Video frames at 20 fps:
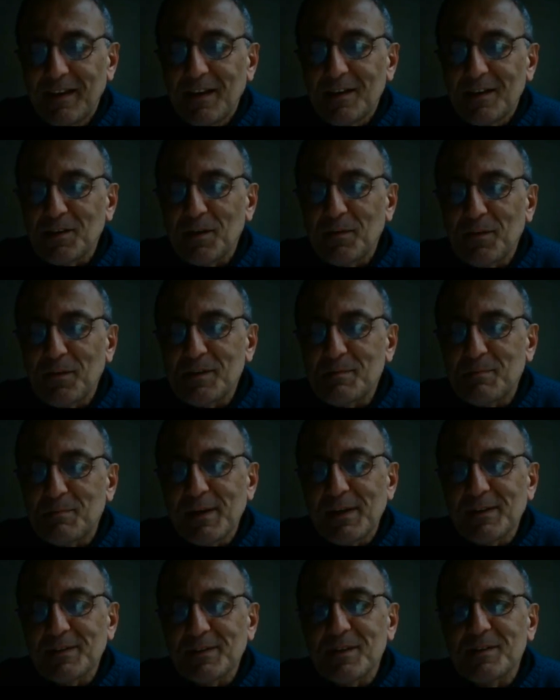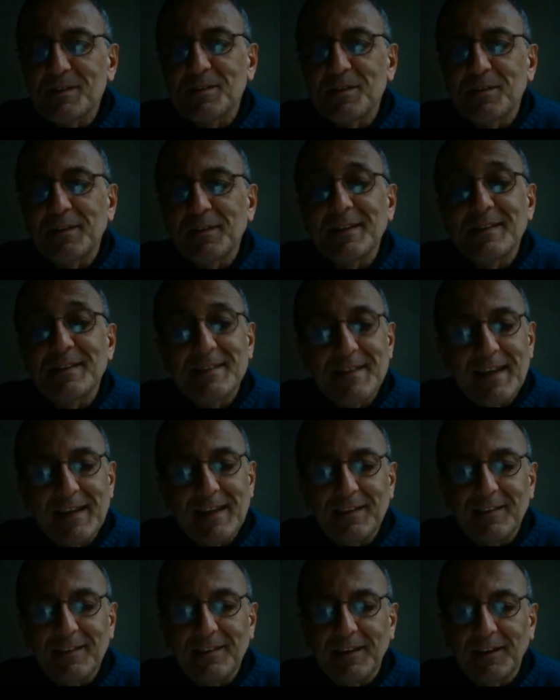So this brings us to the
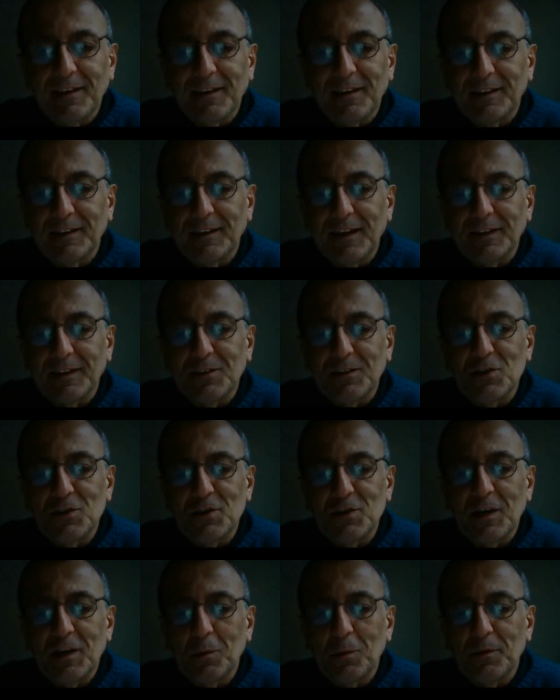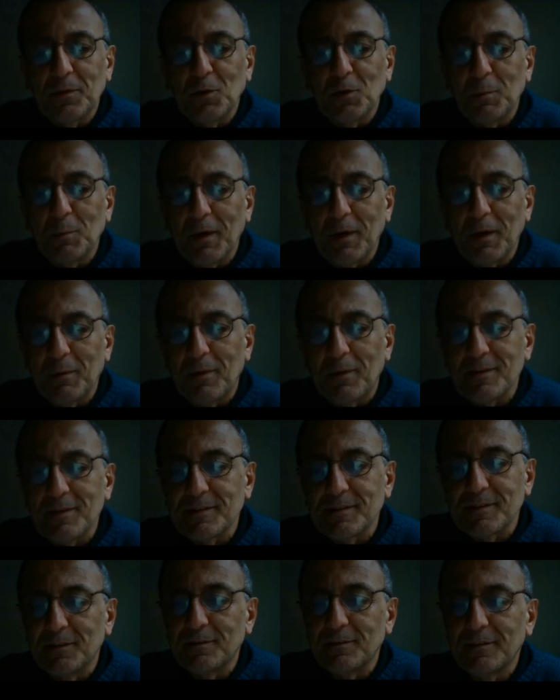second thing I'd like to share with you about
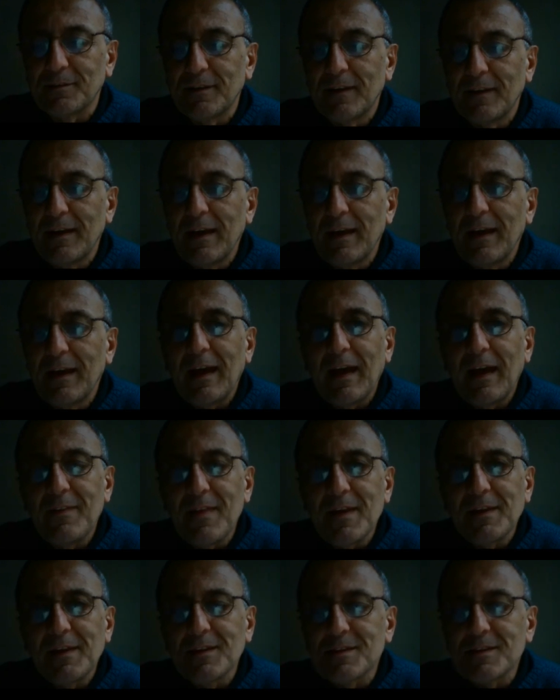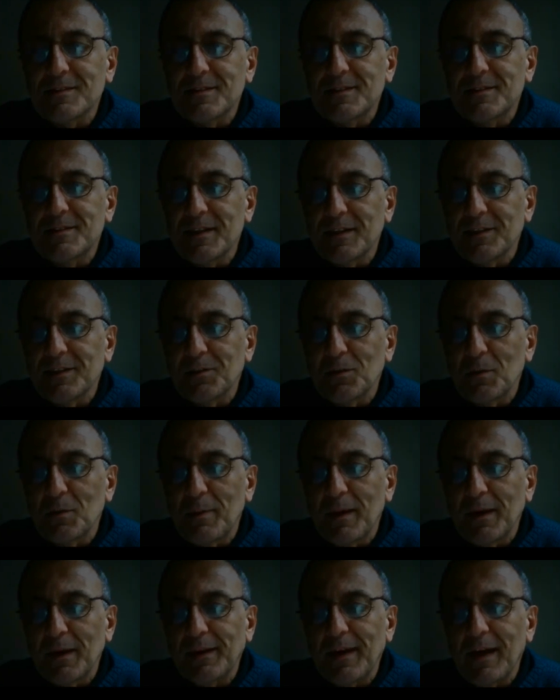myself, and that is to tell you
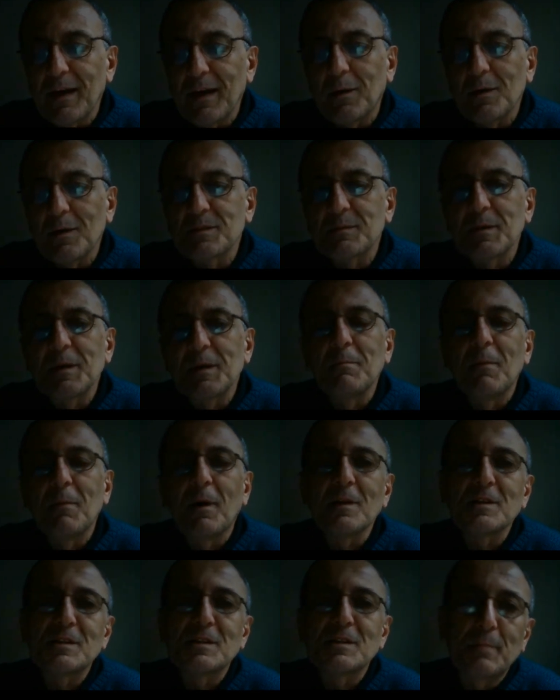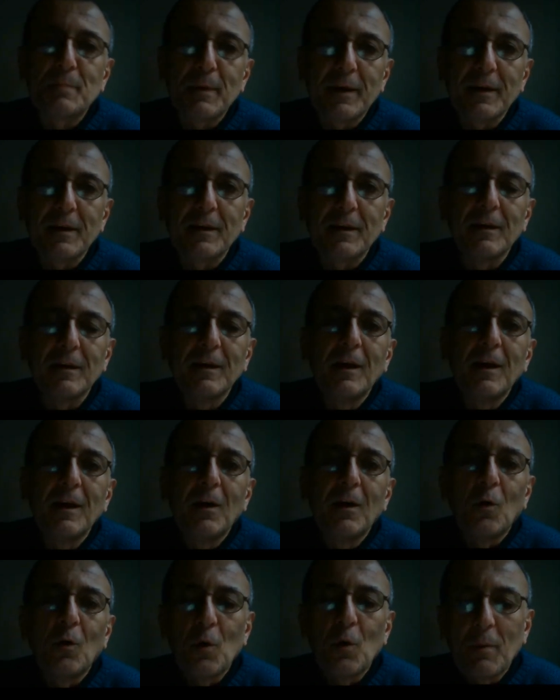about how I spend my spare
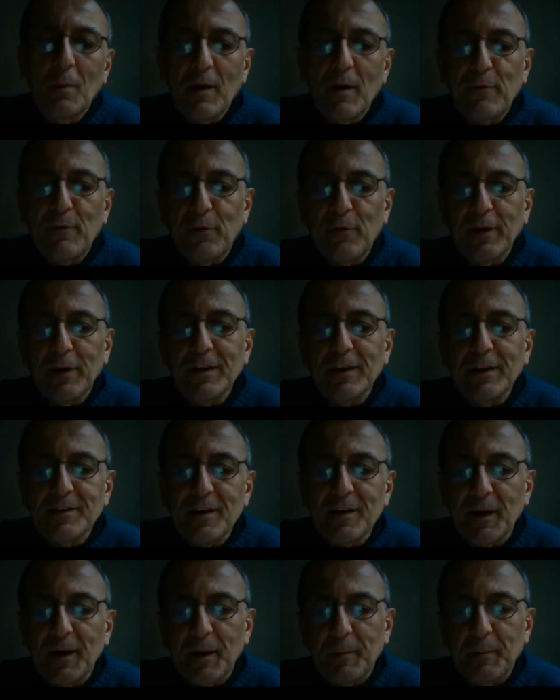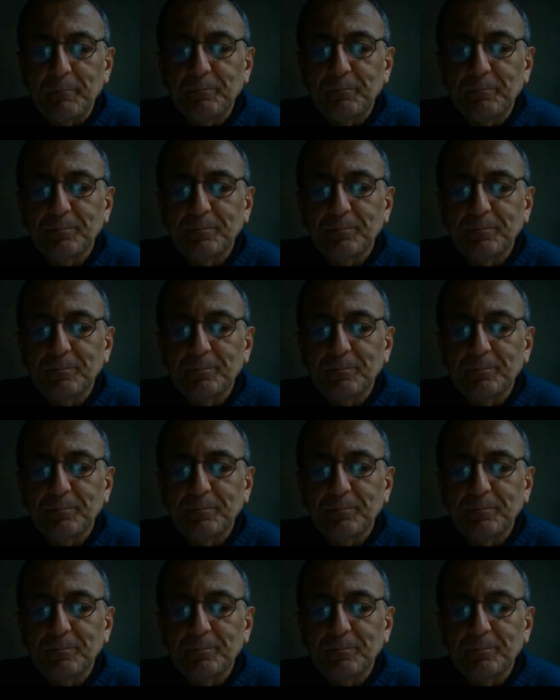or my free time.